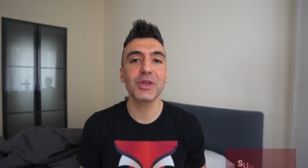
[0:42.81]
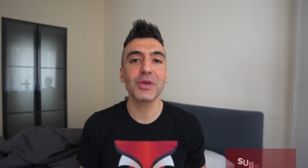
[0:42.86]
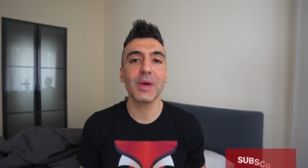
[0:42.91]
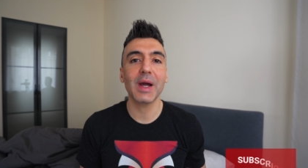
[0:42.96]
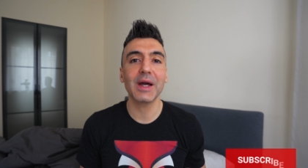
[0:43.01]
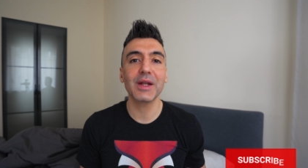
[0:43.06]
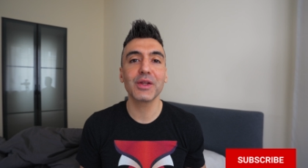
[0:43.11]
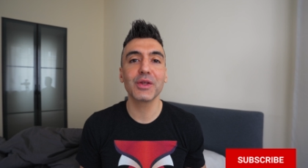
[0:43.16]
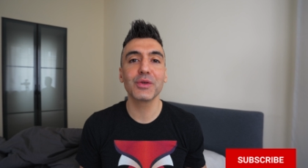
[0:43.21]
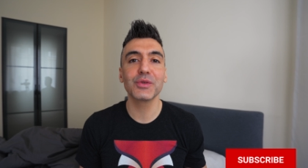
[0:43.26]
you
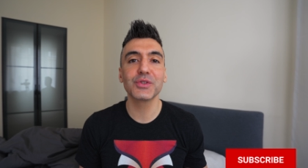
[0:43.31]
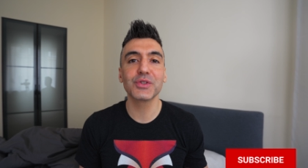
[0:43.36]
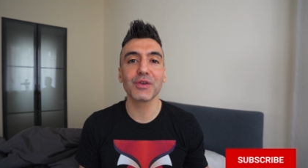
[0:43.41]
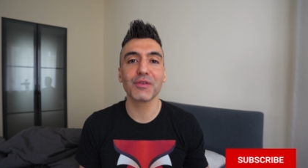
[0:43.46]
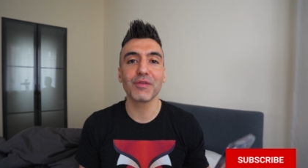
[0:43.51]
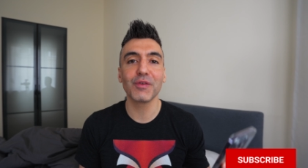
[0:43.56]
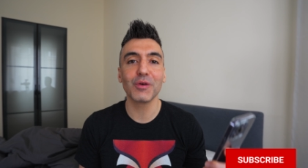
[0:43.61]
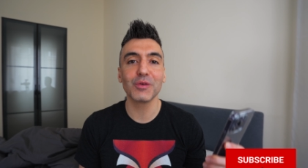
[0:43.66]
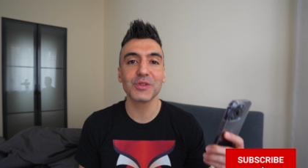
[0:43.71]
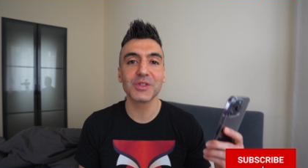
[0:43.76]
how to use your
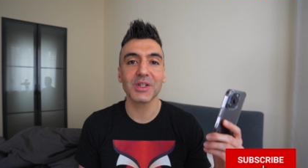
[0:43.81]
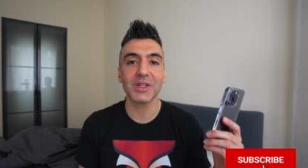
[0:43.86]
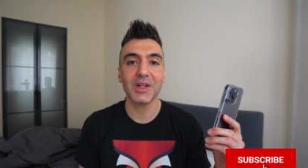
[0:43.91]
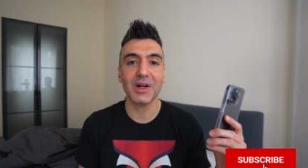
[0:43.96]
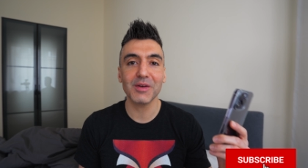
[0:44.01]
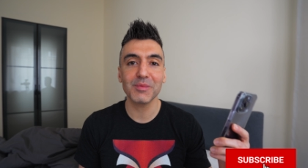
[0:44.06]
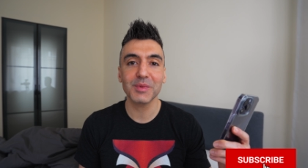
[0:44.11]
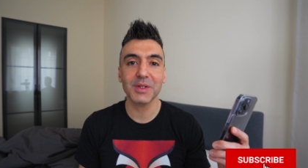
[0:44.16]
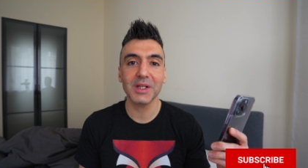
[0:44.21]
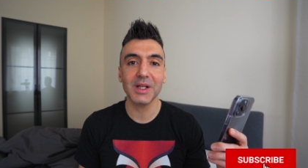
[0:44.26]
phone's
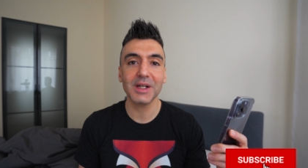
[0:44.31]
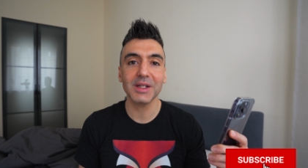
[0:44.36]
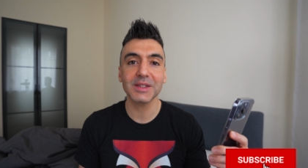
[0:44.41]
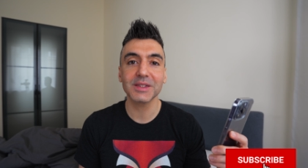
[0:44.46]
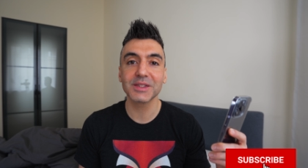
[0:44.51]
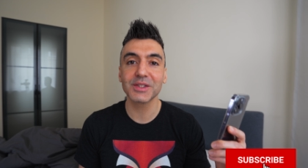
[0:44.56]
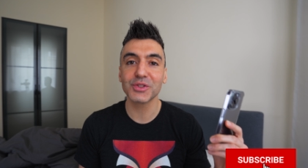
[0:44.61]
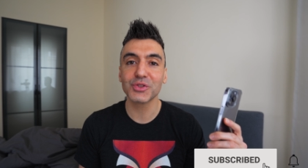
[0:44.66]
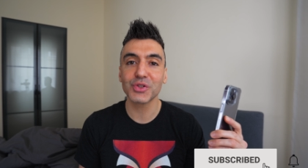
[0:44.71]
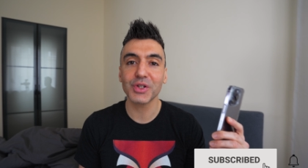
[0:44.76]
alarm
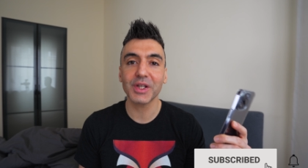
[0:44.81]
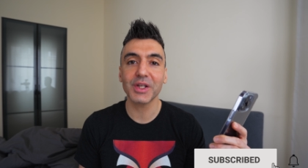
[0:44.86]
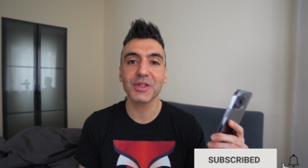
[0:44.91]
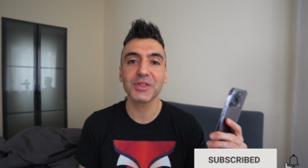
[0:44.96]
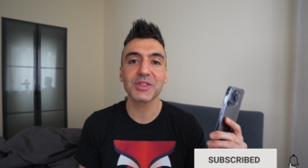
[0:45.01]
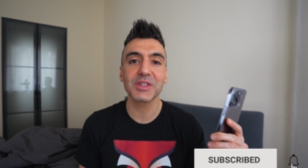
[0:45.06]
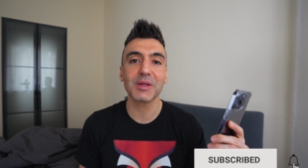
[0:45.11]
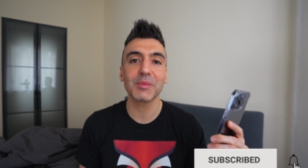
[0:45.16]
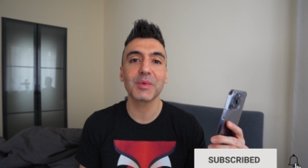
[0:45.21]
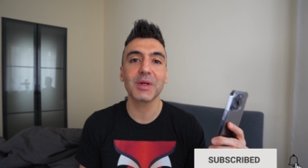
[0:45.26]
clock to trick your
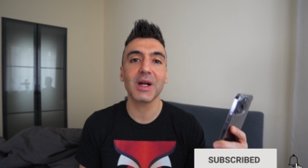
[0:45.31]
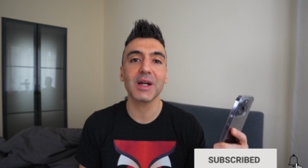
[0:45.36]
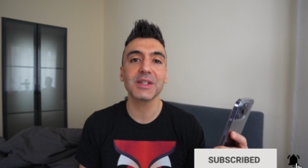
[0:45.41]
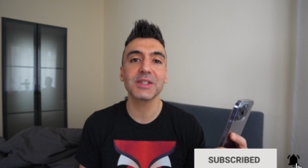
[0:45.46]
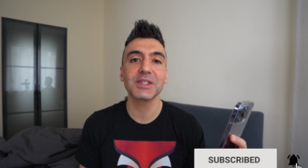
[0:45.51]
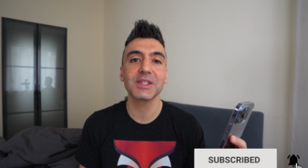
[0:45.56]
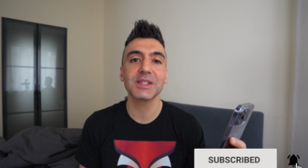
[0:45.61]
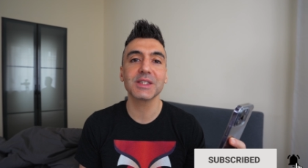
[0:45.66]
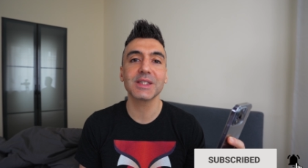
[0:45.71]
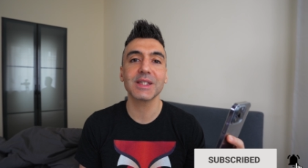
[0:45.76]

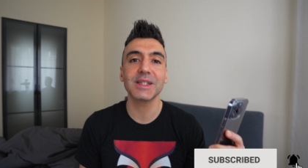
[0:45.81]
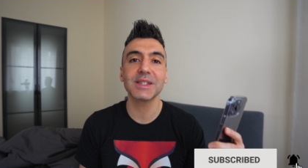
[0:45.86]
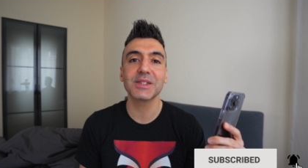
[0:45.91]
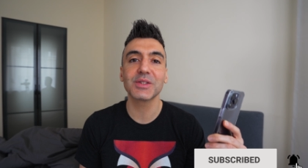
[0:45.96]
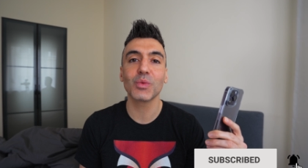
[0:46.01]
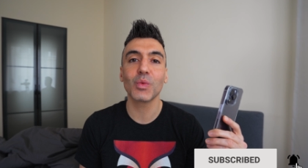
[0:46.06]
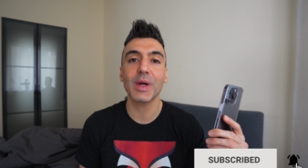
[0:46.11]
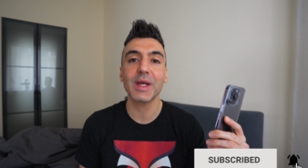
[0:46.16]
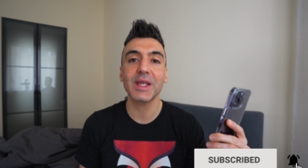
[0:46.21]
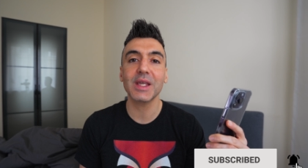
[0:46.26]
subconscious
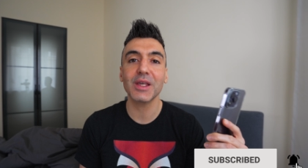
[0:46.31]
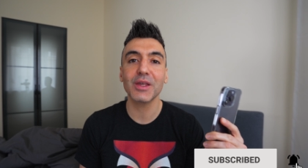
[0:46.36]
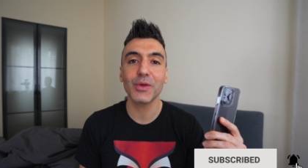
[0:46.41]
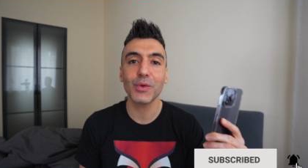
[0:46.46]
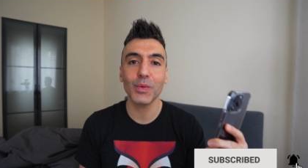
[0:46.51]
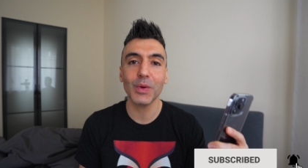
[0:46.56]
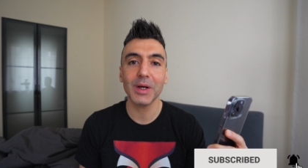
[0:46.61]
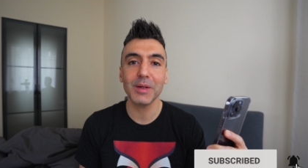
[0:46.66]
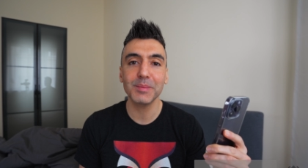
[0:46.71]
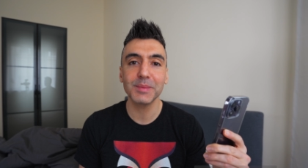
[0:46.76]
into waking
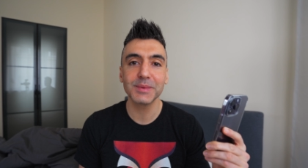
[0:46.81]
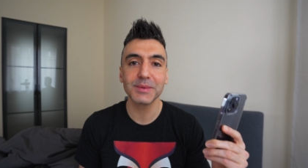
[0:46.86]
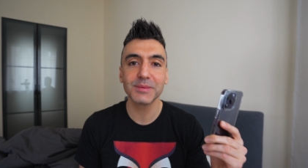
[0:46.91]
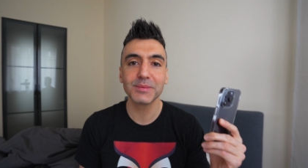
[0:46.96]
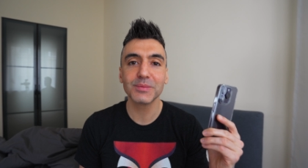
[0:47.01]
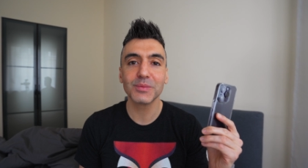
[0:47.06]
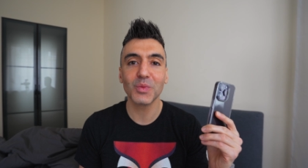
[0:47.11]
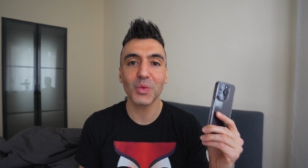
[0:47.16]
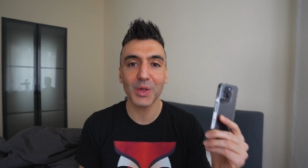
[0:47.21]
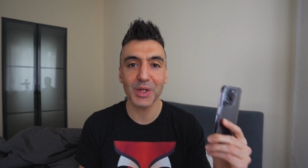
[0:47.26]
you up
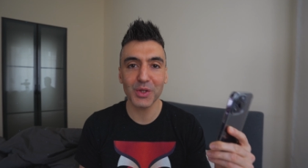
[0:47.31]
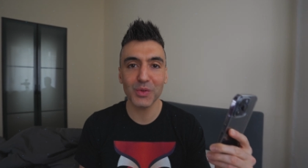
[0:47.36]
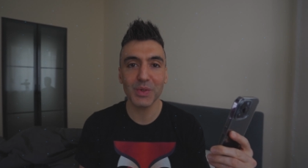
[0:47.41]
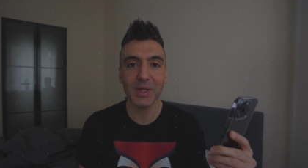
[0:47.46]
when you